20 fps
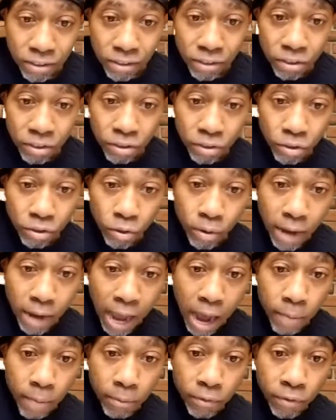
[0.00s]
You should do an
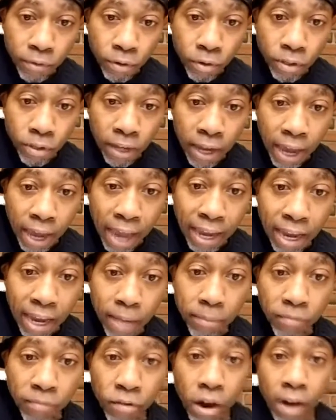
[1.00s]
album review. Yeah, I
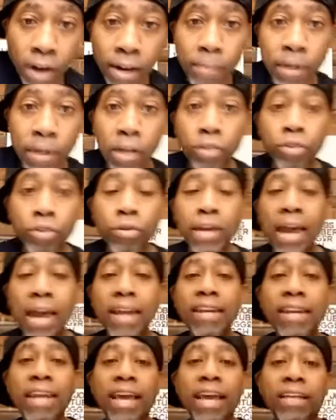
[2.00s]
am, Ron. I'm gonna do
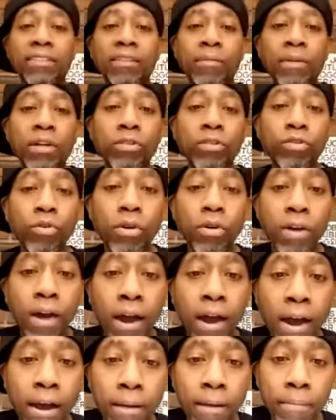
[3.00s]
that next. I'm gonna do
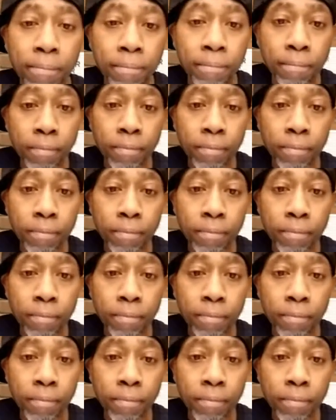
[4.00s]
an